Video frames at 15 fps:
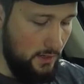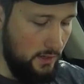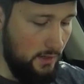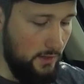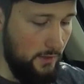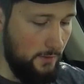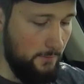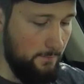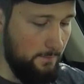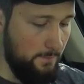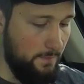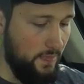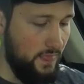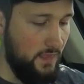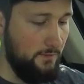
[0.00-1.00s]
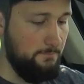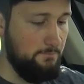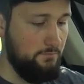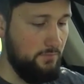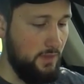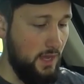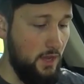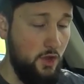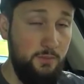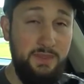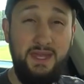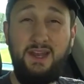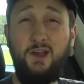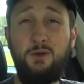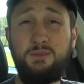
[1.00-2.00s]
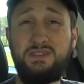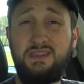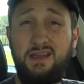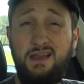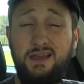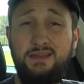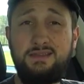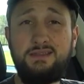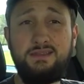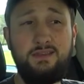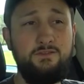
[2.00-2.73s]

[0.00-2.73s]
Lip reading: I hope that helps, guys.